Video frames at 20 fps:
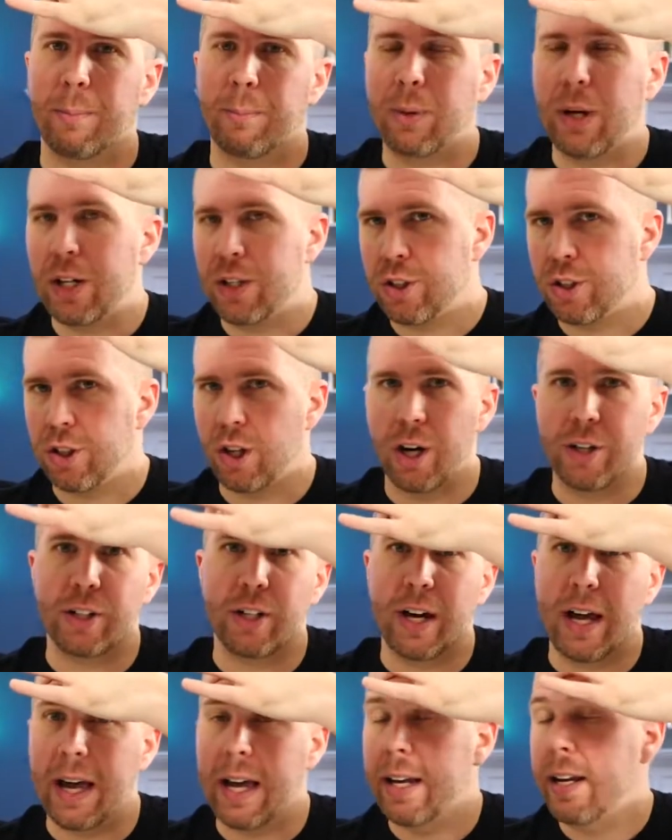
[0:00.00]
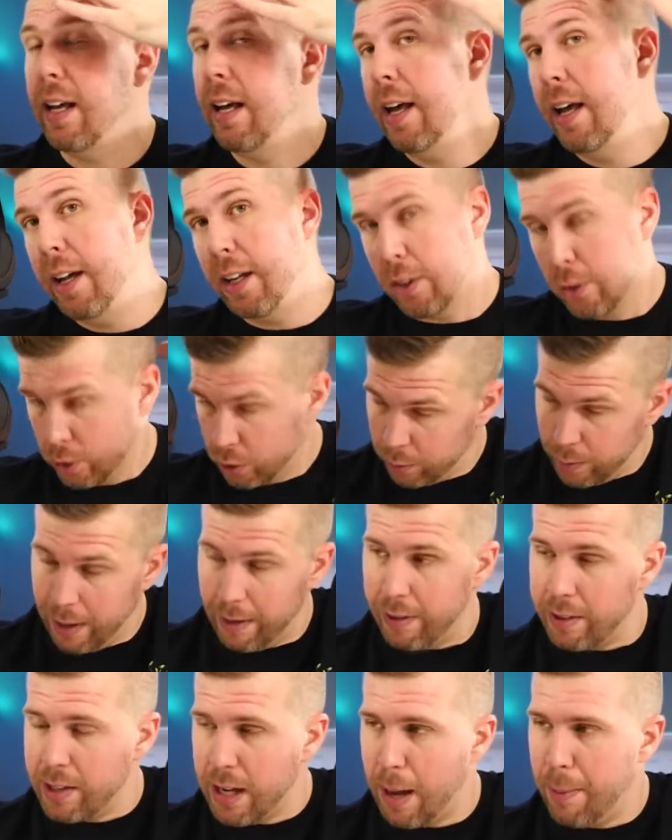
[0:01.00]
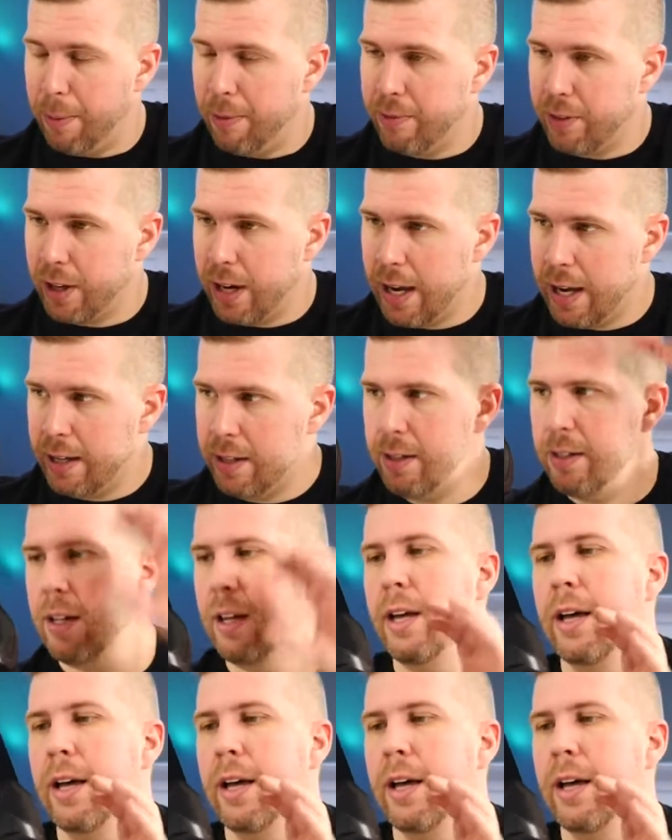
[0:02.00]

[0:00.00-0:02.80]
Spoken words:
pressure on your head goes around the top of your head